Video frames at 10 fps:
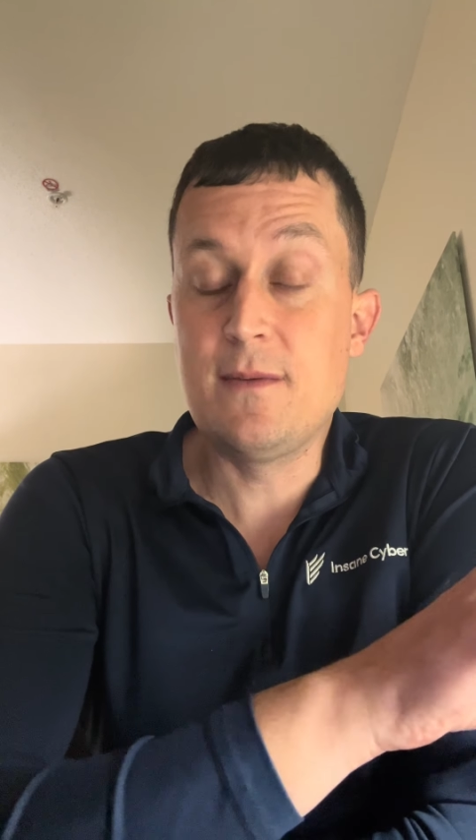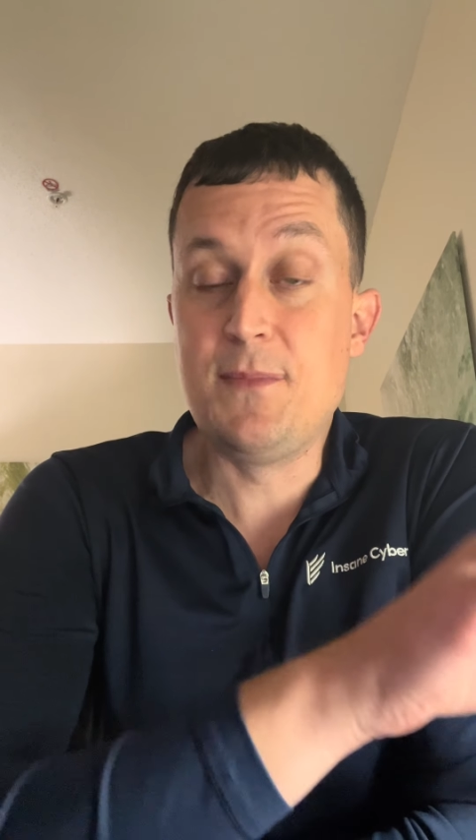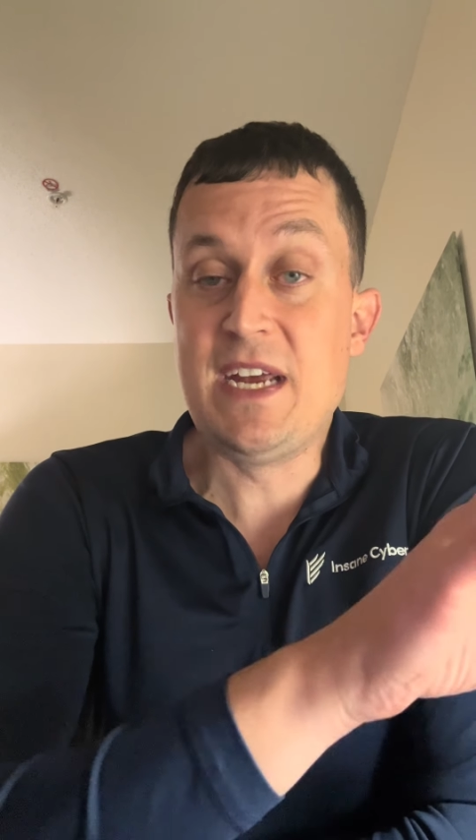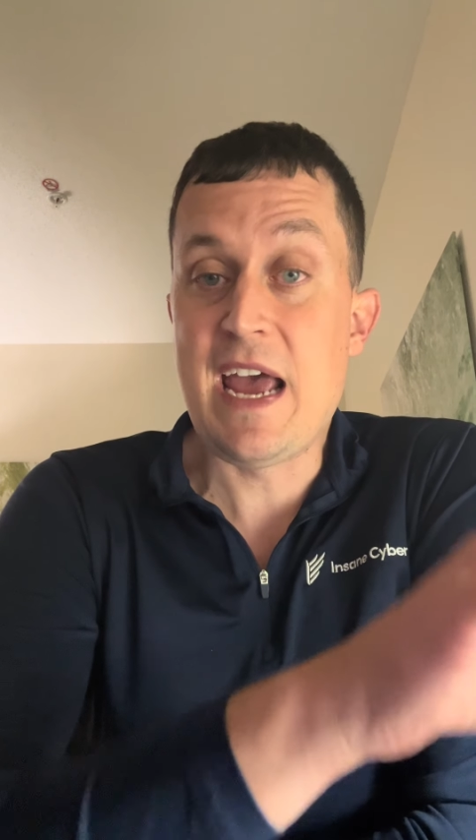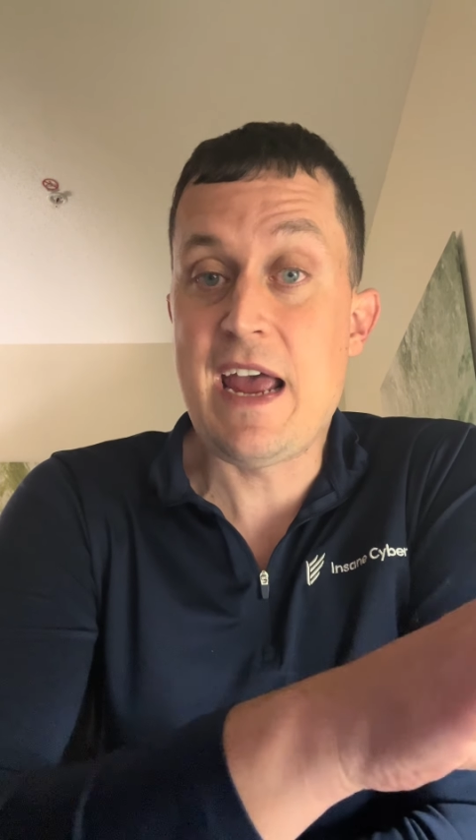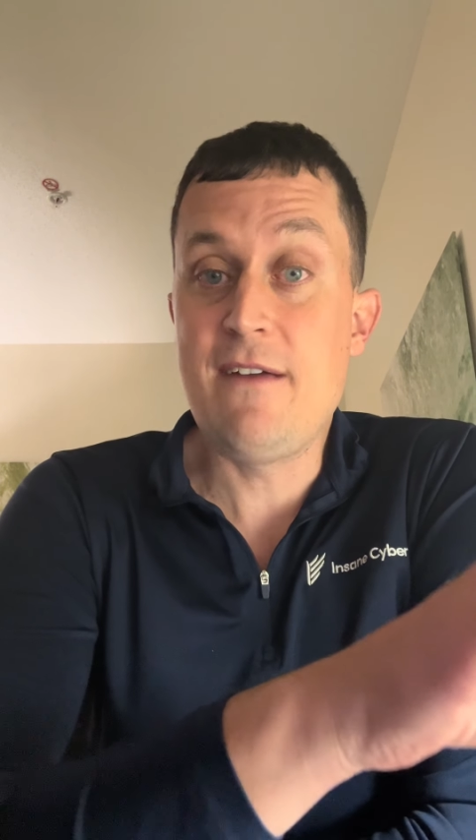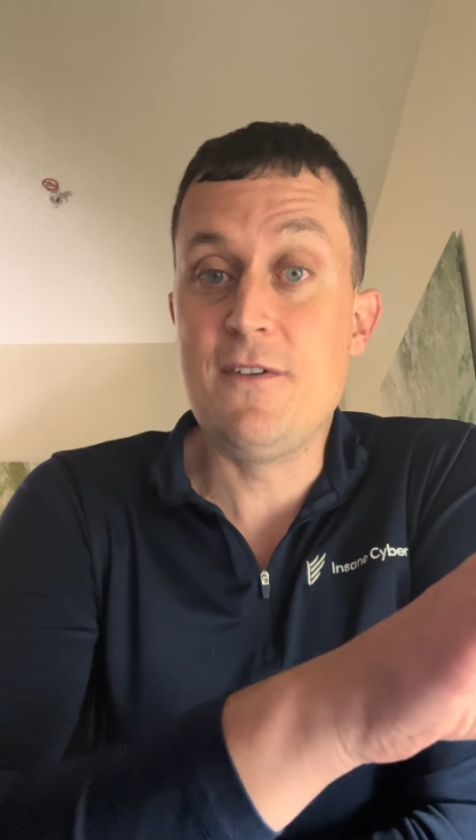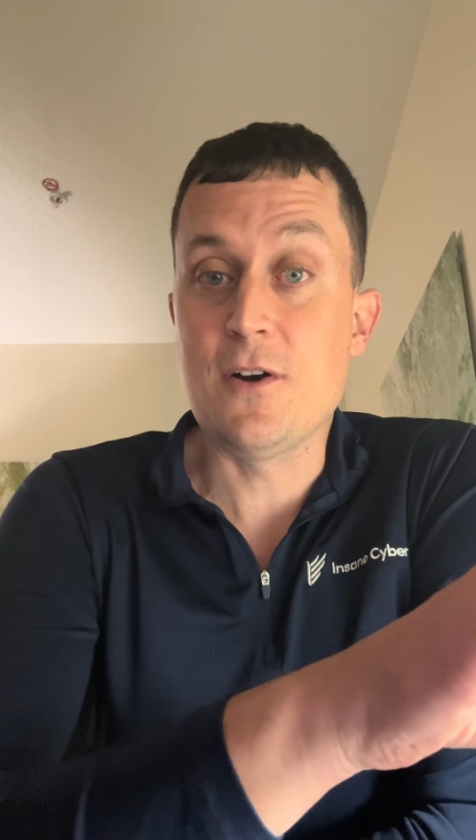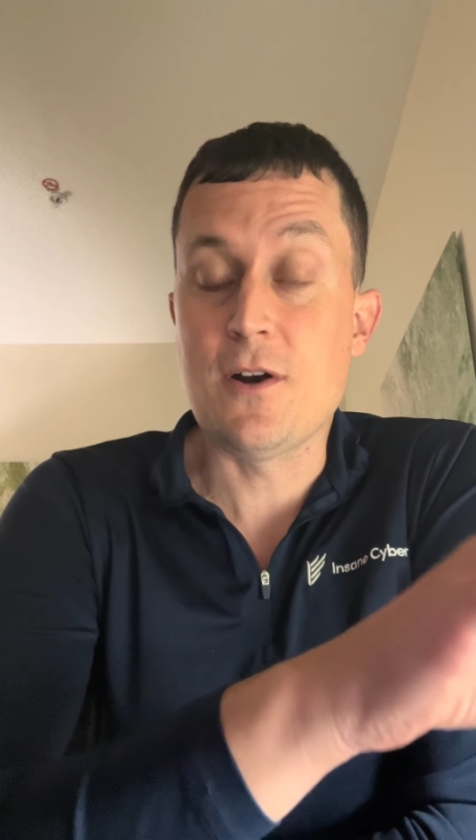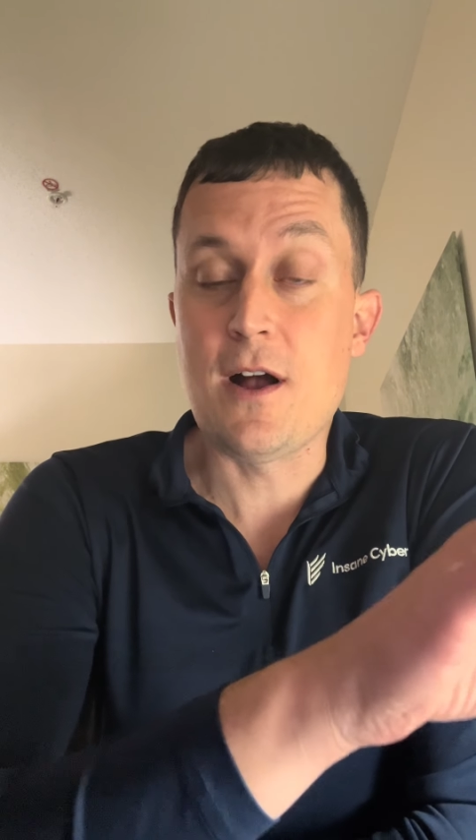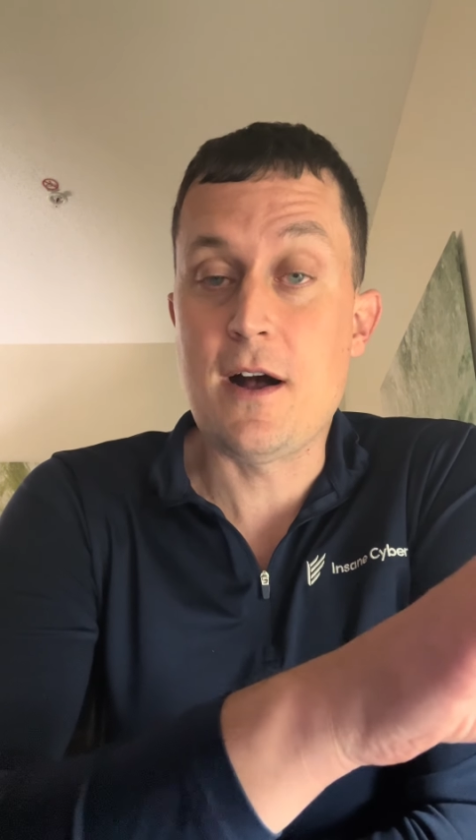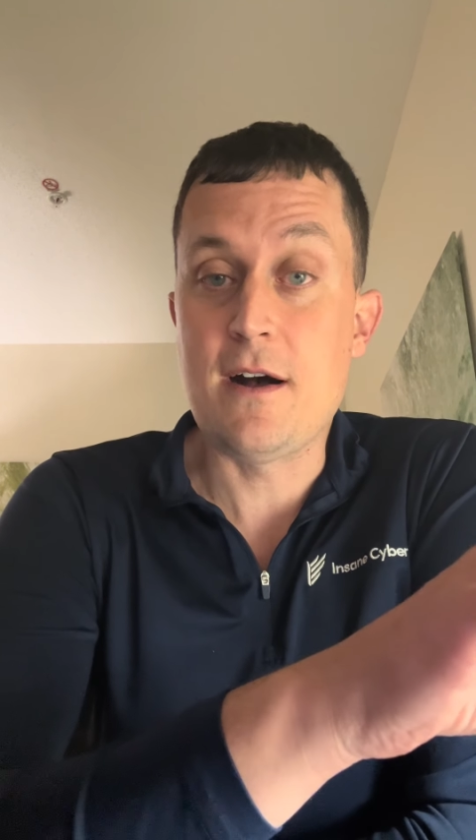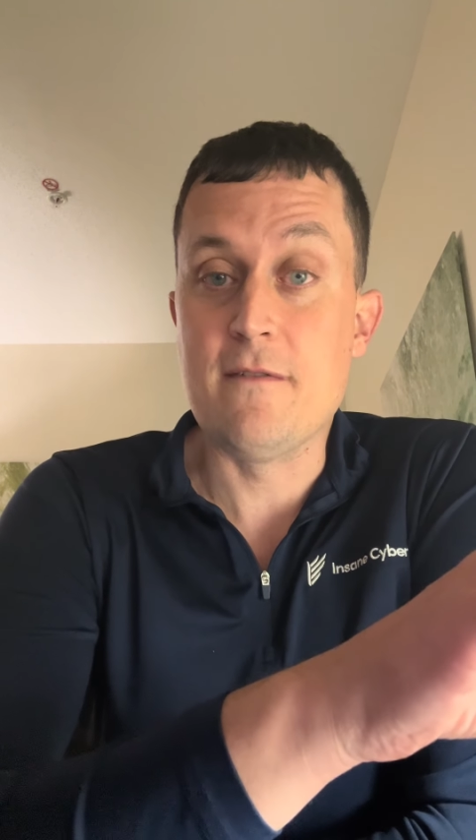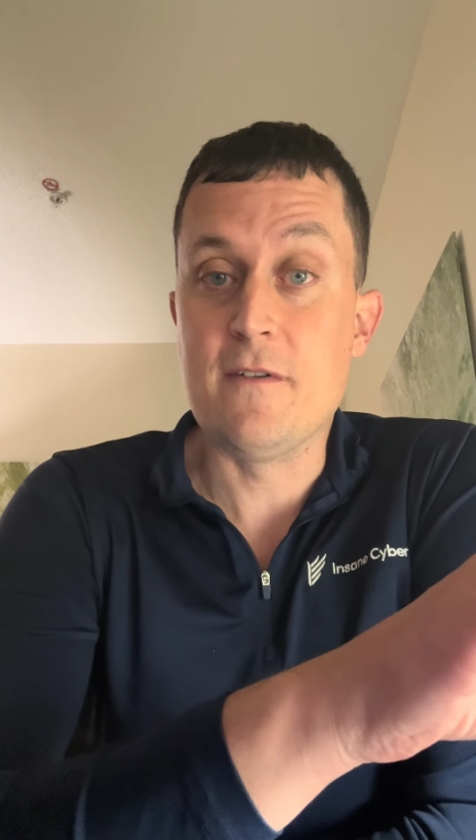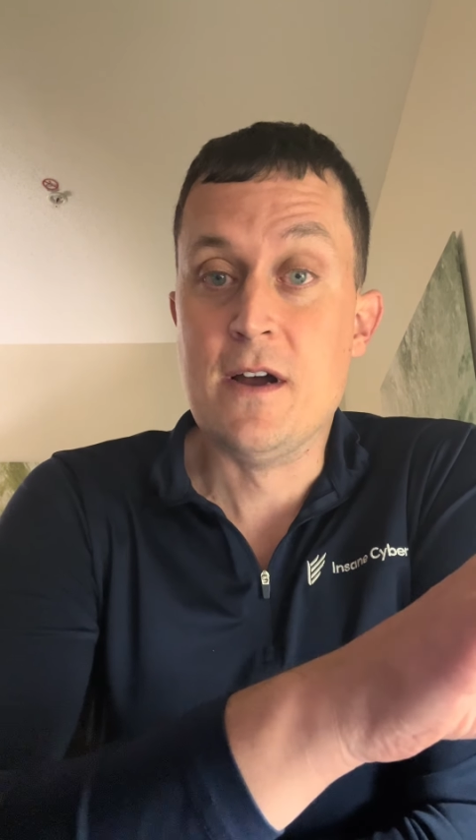behavior
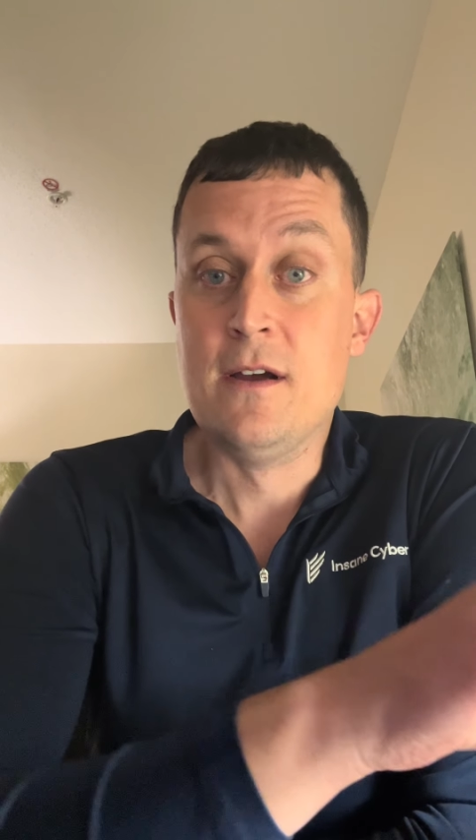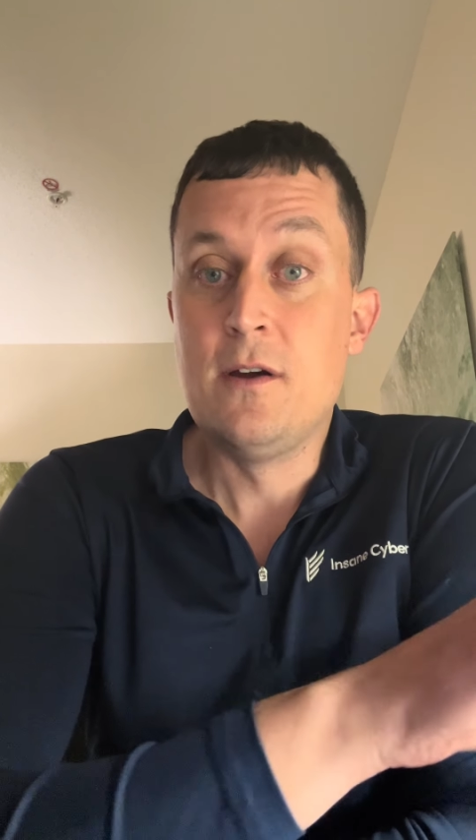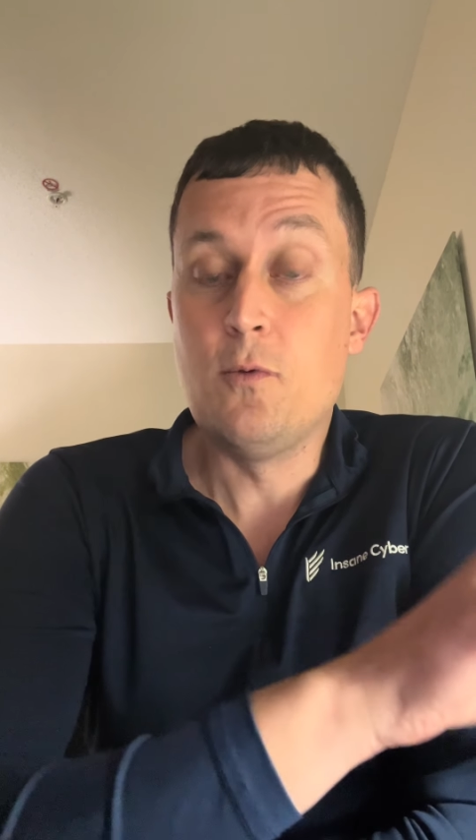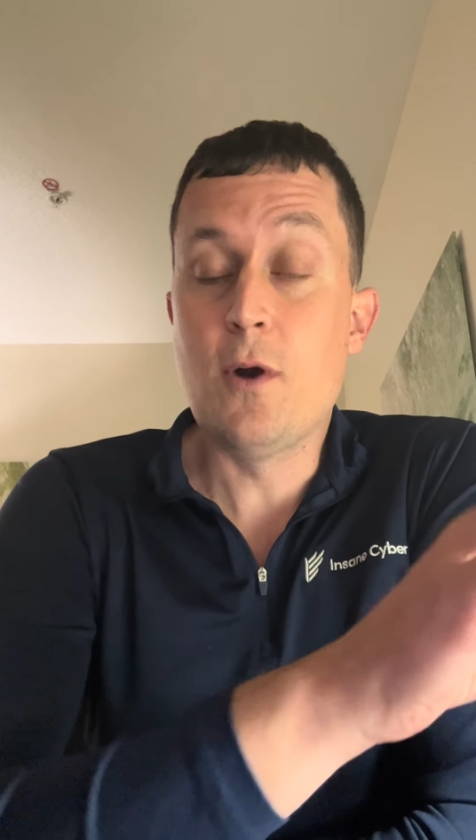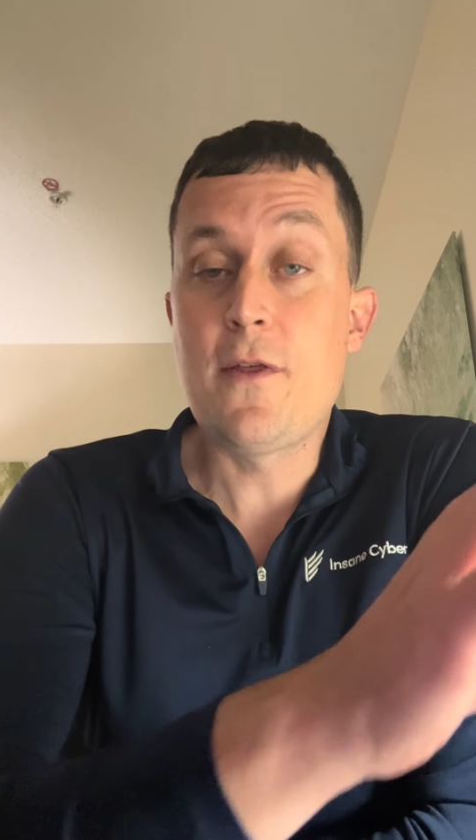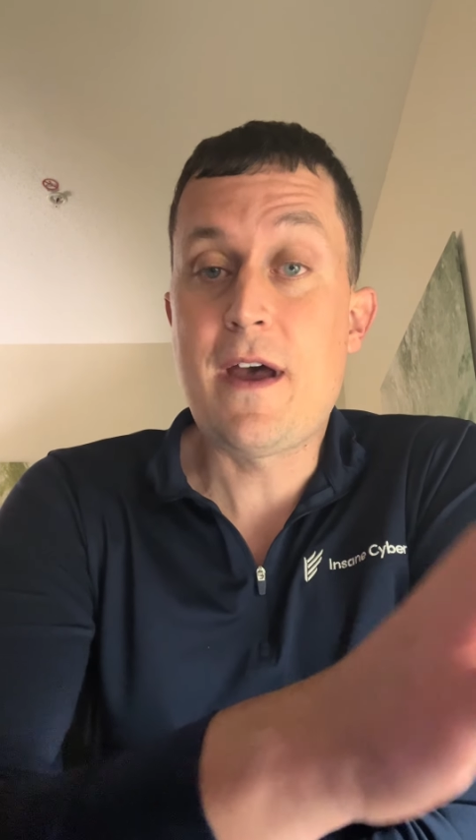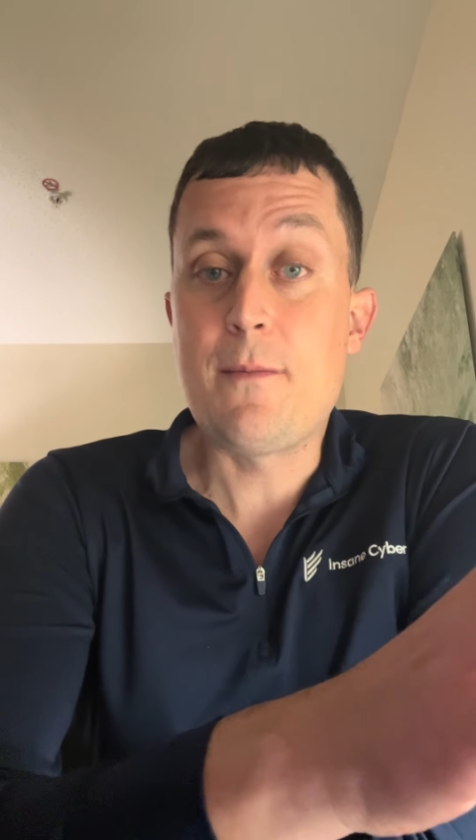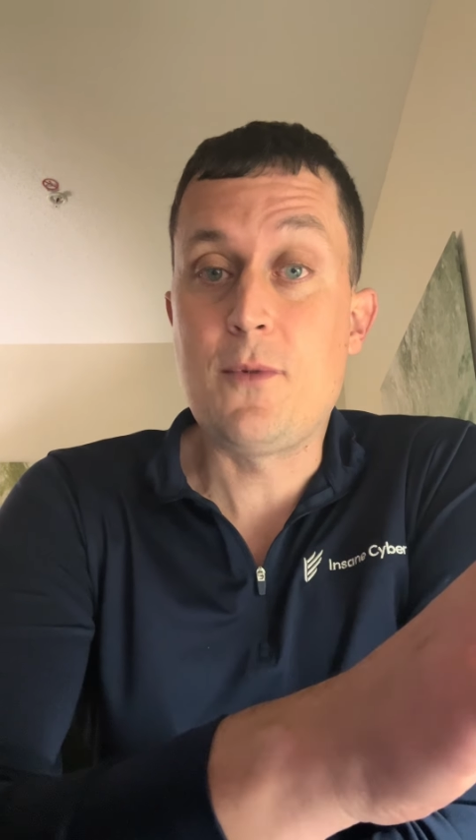of where that